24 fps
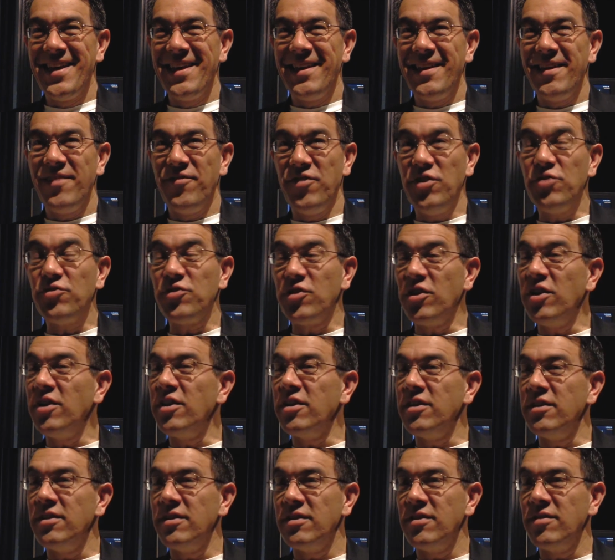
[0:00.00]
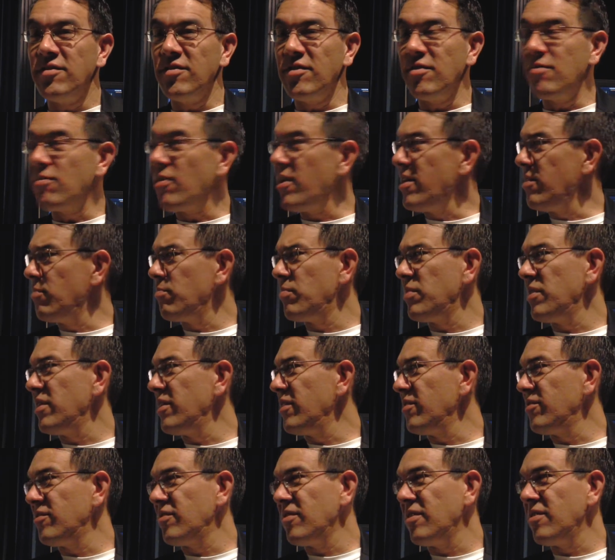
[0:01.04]
It feels good. It's a great
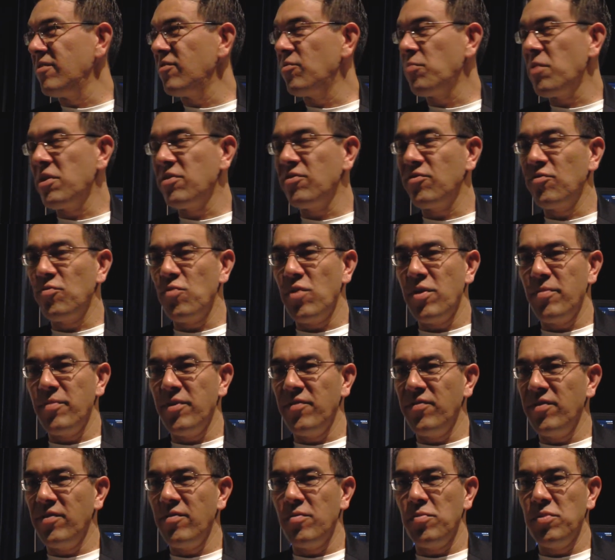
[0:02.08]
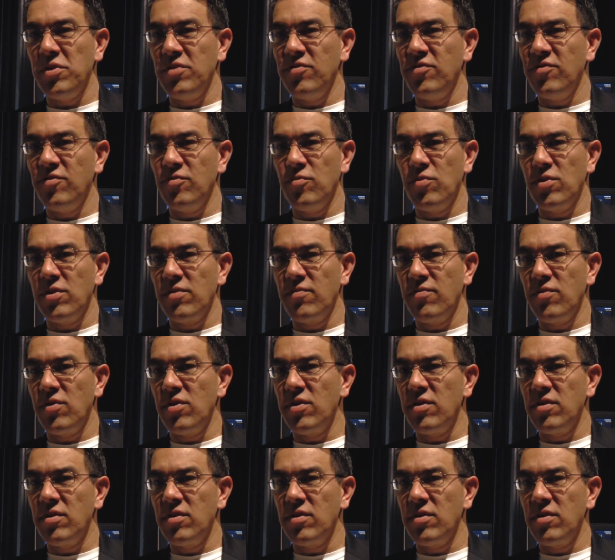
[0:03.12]
place. Sprecekls is one of my favorite places to work for.